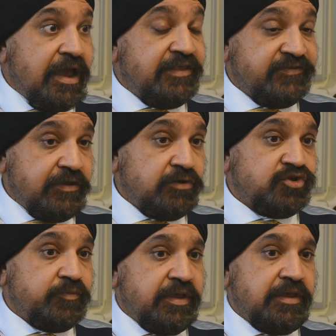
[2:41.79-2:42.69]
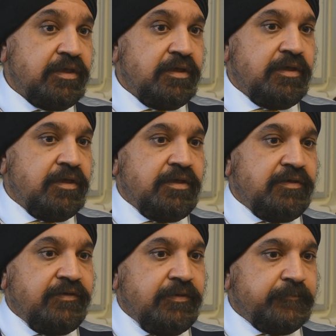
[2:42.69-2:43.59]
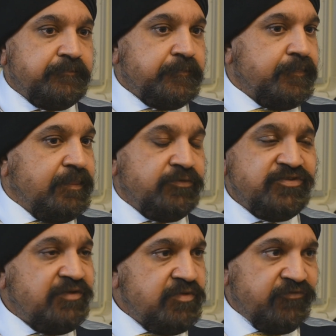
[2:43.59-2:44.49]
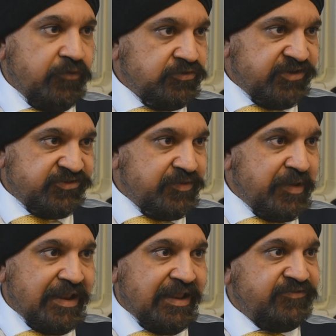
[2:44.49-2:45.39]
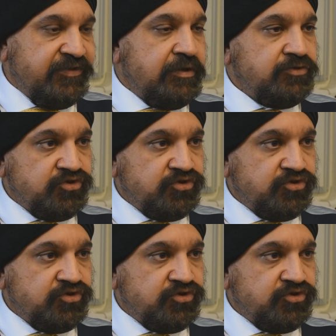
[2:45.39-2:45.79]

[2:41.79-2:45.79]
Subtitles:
And it's got to be, it doesn't have to be a full 60-minute lesson,